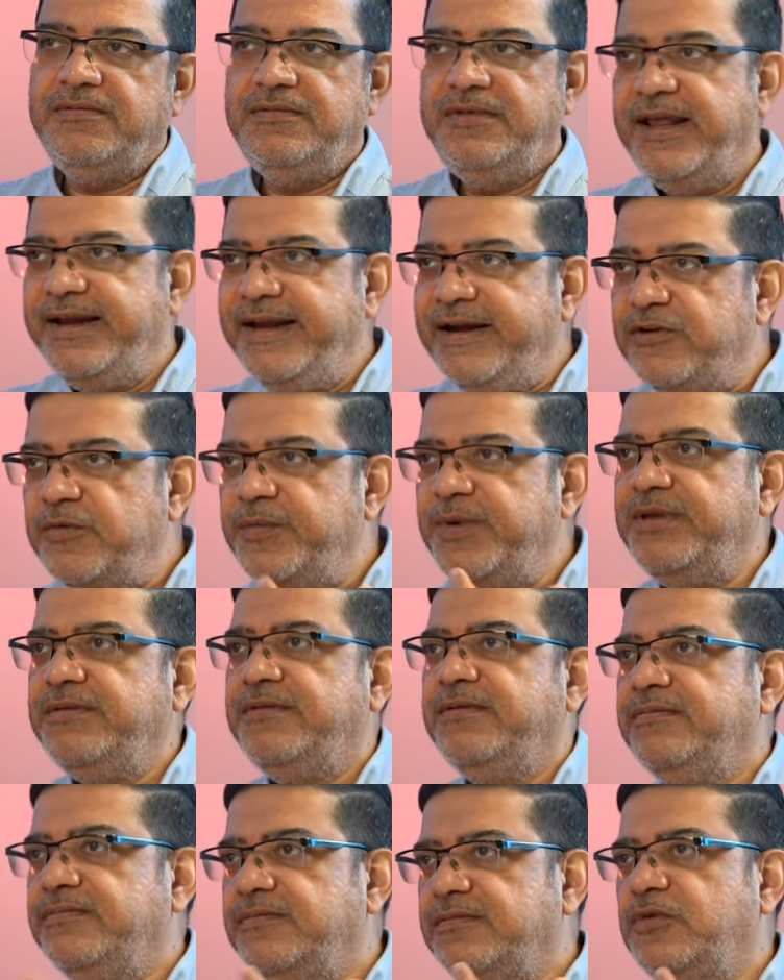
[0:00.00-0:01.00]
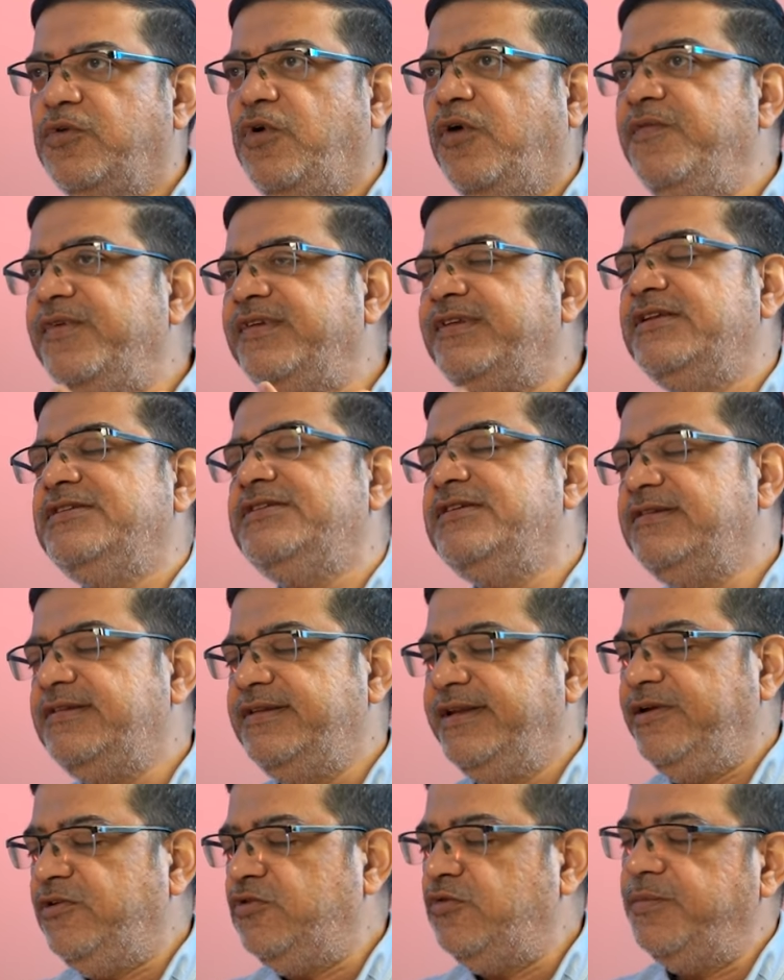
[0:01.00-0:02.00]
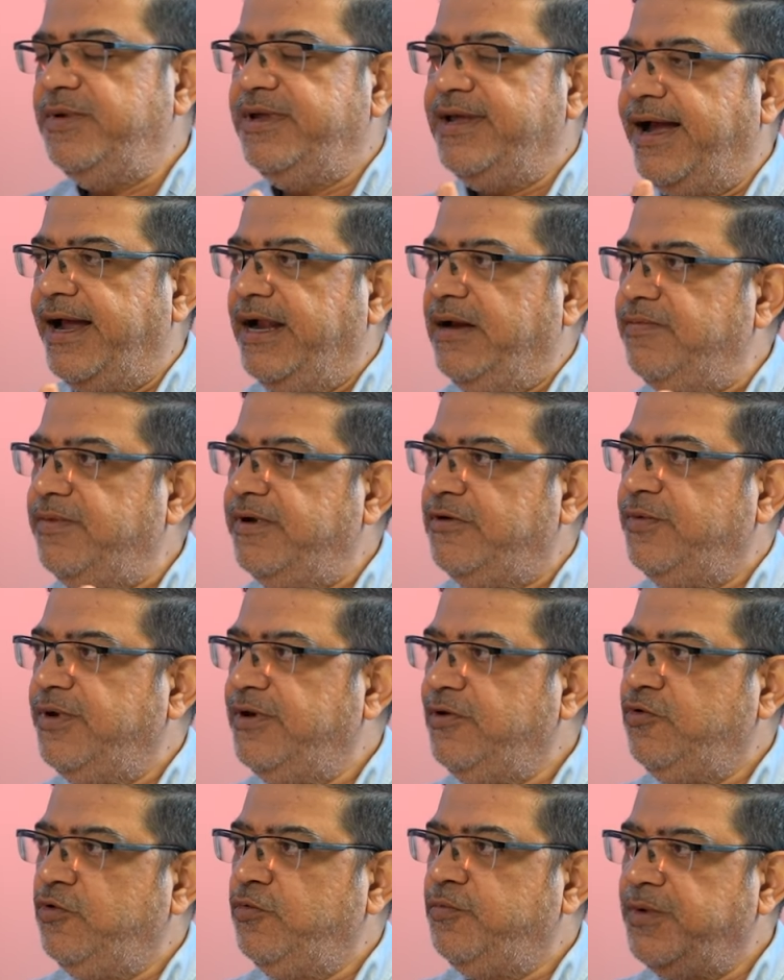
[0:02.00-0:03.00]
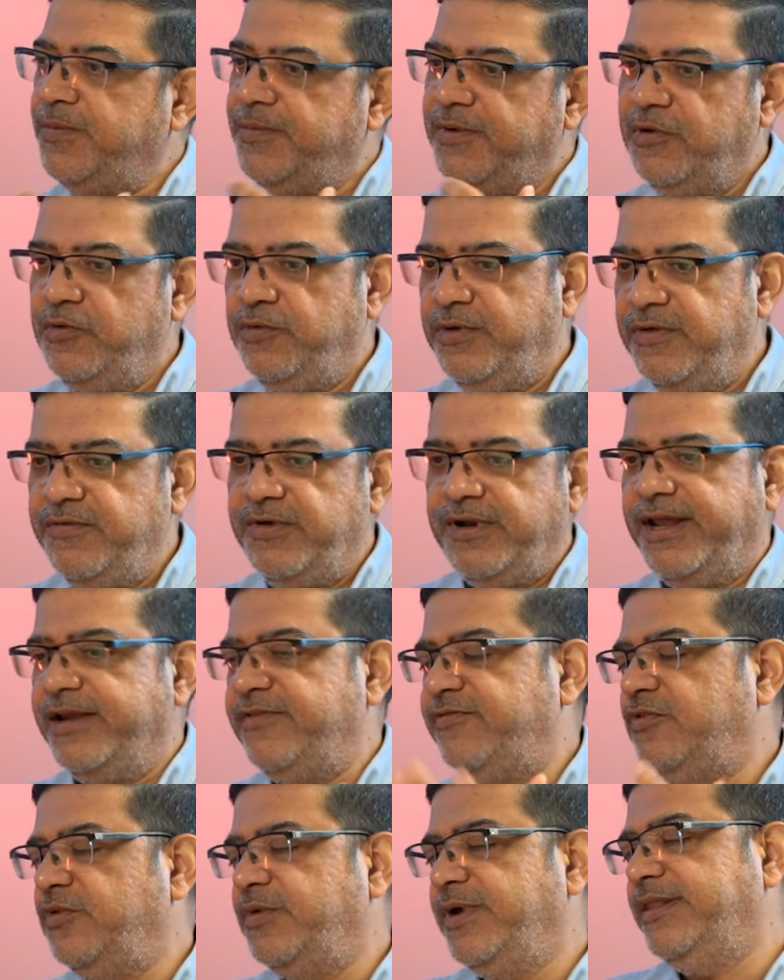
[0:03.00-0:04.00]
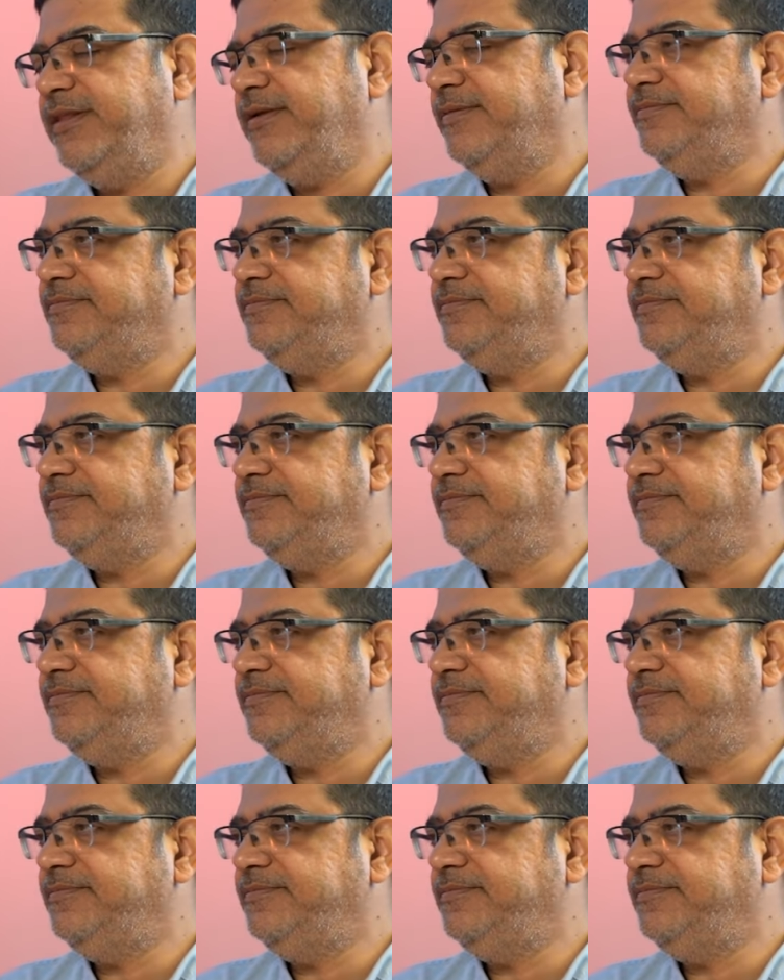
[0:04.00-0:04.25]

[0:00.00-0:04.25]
There need to be, conversations need to be had between two people who live a life together.